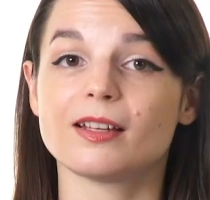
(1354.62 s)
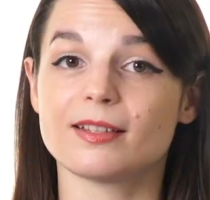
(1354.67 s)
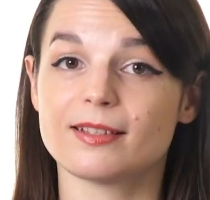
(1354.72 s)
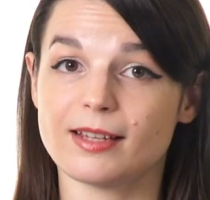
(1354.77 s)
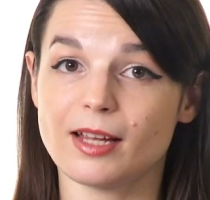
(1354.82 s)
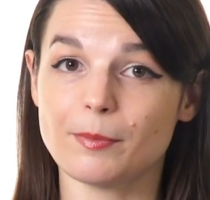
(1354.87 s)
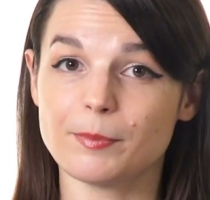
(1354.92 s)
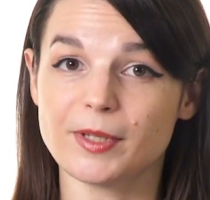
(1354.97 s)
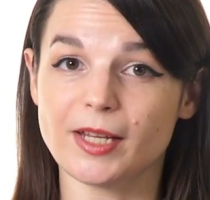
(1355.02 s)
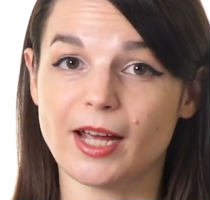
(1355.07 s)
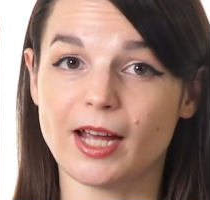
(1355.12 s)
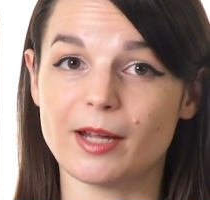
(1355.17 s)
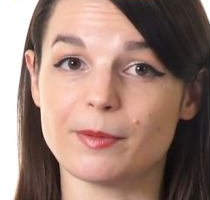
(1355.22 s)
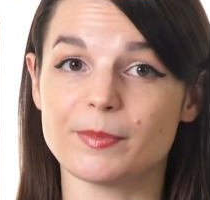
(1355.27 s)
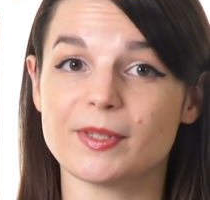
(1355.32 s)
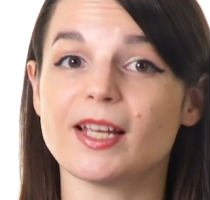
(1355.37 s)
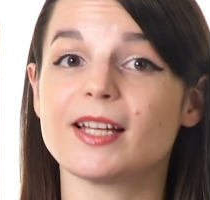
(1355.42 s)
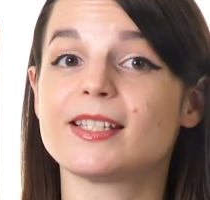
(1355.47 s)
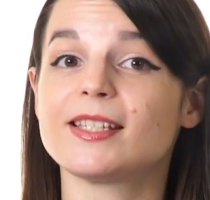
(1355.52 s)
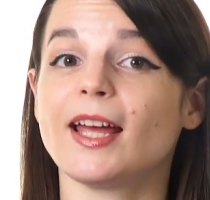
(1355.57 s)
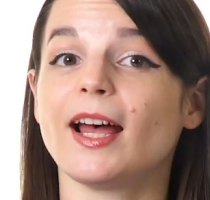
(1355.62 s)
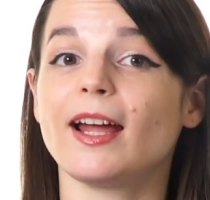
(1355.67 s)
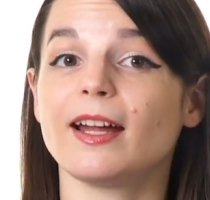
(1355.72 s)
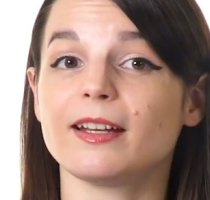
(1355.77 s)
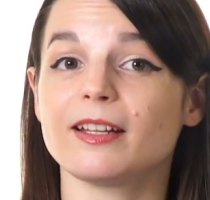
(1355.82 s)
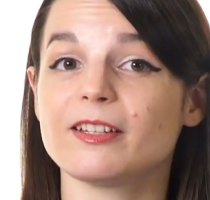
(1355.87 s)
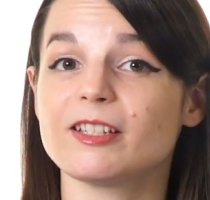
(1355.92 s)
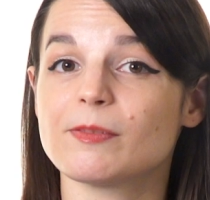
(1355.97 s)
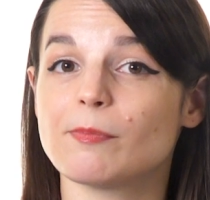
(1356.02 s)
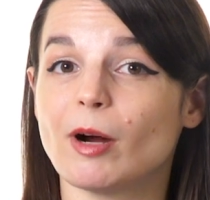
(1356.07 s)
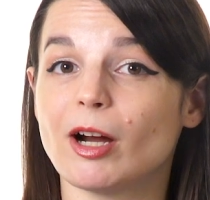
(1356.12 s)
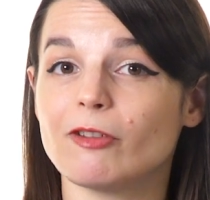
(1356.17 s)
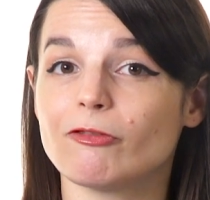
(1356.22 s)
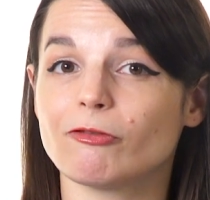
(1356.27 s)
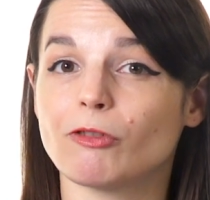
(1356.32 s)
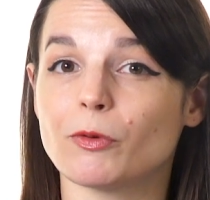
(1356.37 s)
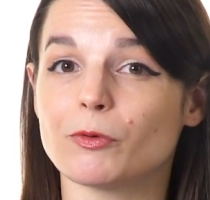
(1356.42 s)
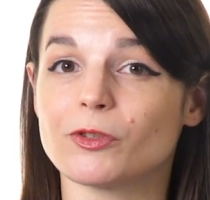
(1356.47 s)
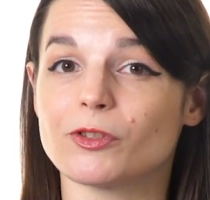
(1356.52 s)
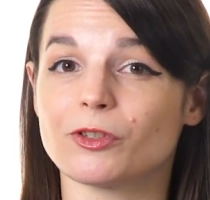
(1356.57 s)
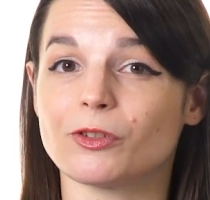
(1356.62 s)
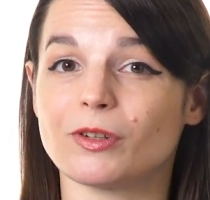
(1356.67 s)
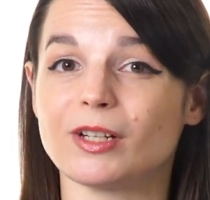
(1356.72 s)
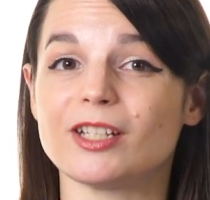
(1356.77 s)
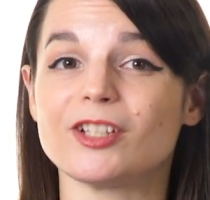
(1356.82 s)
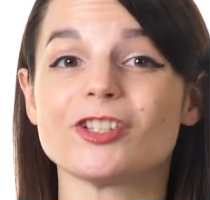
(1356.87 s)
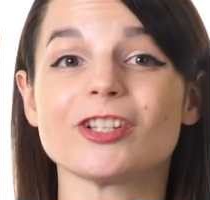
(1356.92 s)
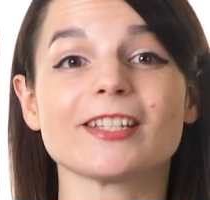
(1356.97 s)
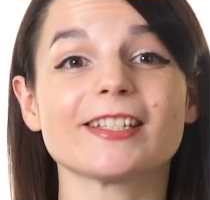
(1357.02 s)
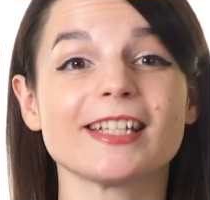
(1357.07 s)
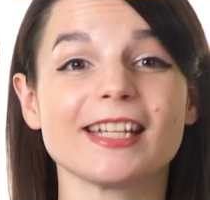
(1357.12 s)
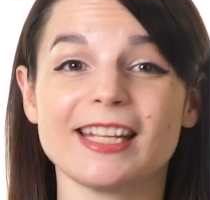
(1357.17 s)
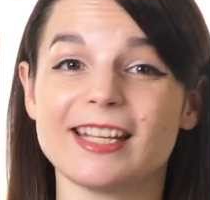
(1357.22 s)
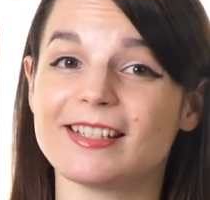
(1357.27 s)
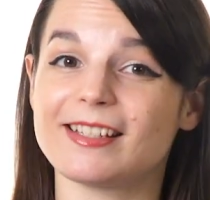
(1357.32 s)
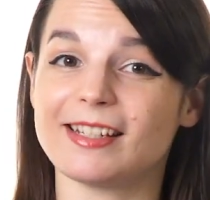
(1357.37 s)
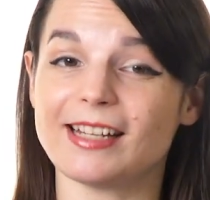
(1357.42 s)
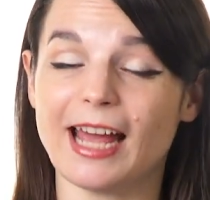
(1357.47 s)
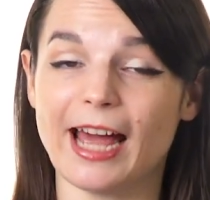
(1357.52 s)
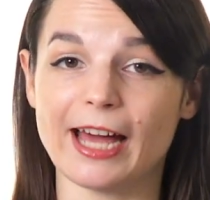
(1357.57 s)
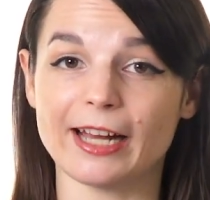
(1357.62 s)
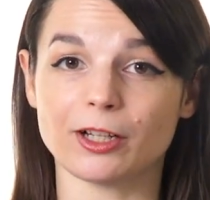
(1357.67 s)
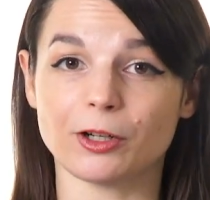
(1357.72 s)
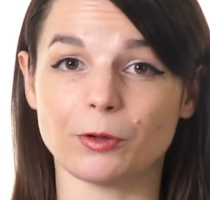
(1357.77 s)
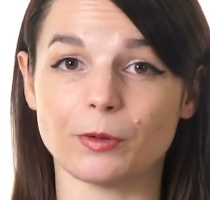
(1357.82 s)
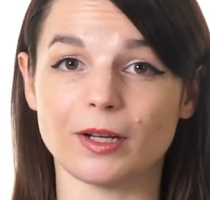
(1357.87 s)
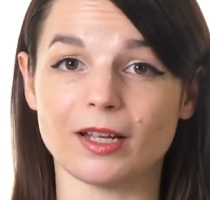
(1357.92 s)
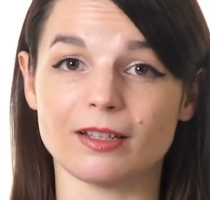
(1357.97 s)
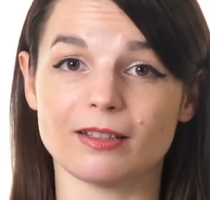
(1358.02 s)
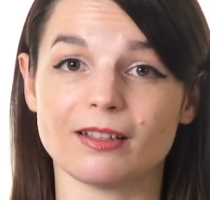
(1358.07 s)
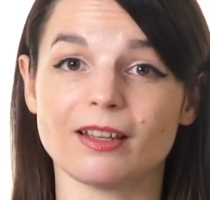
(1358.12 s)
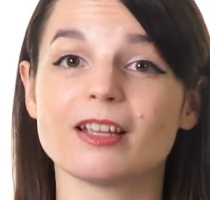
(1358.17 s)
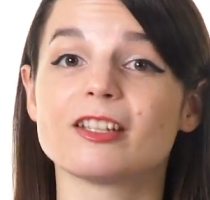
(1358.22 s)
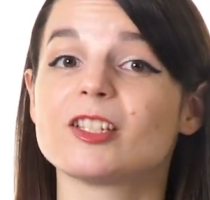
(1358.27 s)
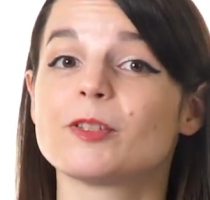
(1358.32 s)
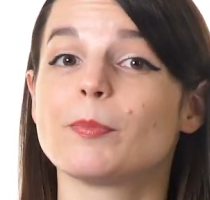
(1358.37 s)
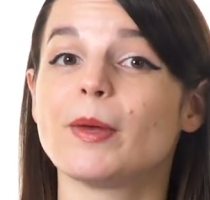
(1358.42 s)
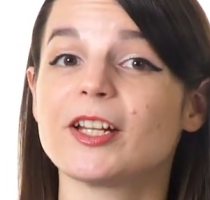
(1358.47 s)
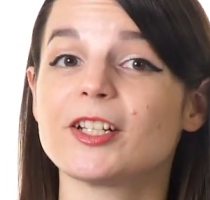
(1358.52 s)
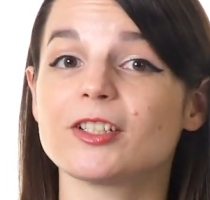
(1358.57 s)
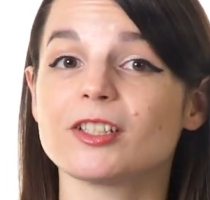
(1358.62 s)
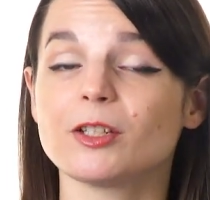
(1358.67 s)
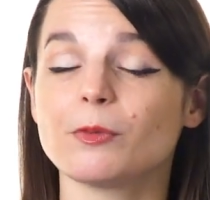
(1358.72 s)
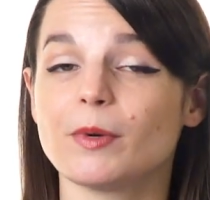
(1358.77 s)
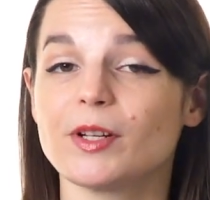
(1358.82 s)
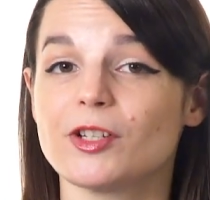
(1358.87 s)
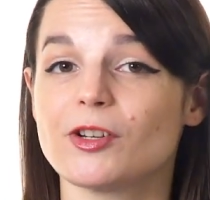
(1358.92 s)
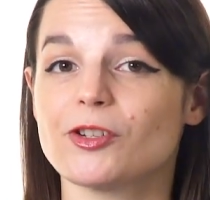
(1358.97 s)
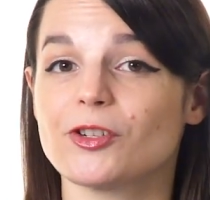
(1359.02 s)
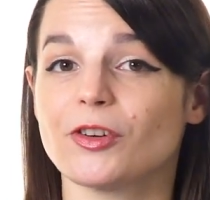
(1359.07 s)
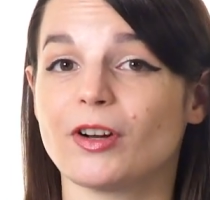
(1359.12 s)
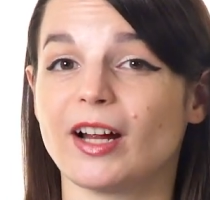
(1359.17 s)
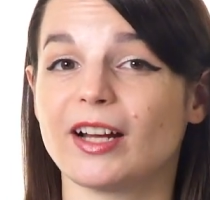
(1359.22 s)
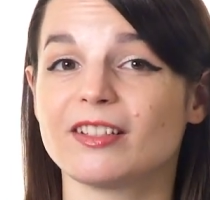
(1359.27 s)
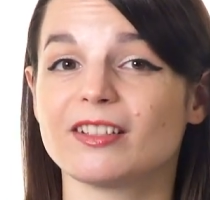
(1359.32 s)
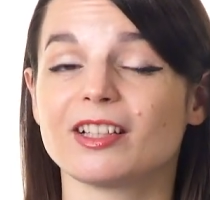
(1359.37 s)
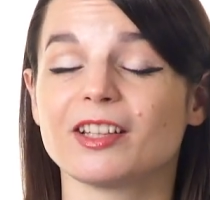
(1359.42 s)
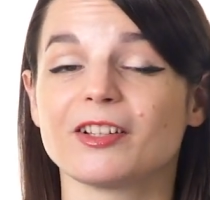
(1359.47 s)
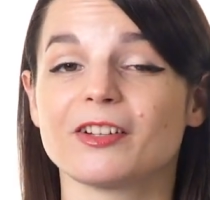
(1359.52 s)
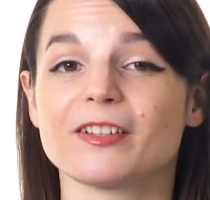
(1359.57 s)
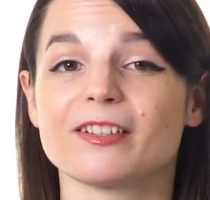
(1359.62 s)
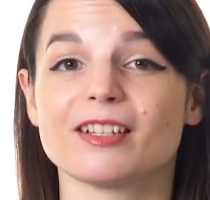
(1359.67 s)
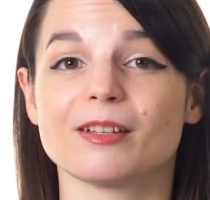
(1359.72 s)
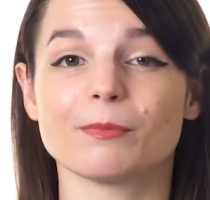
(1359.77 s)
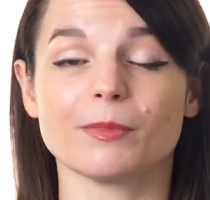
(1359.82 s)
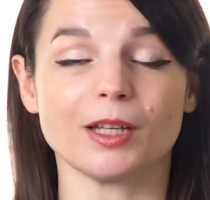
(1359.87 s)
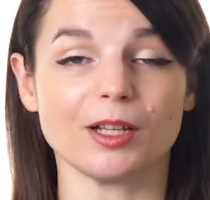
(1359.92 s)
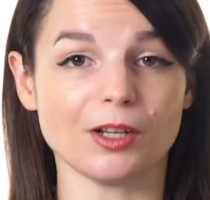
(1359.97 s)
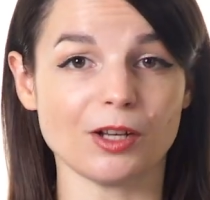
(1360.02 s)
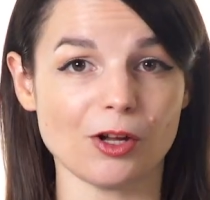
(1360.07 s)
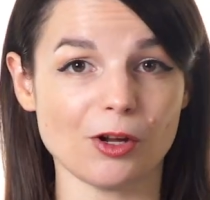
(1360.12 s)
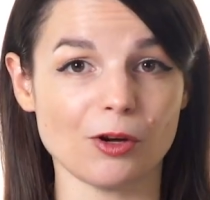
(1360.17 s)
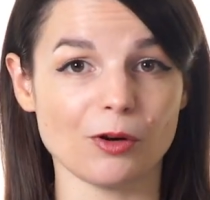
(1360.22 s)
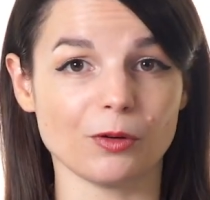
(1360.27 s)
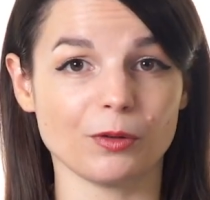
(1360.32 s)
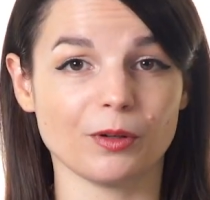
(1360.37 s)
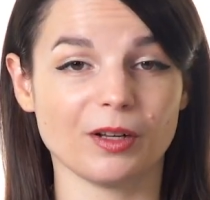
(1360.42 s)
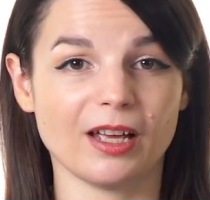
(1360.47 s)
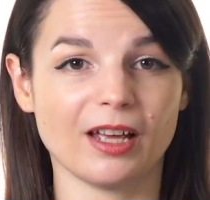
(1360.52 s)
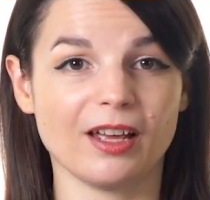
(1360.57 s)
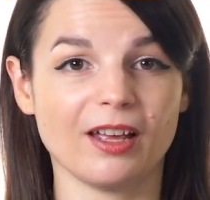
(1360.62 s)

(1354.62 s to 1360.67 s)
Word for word: Sometimes a tiny smartphone screen just isn't adequate, especially when you're trying to learn something new.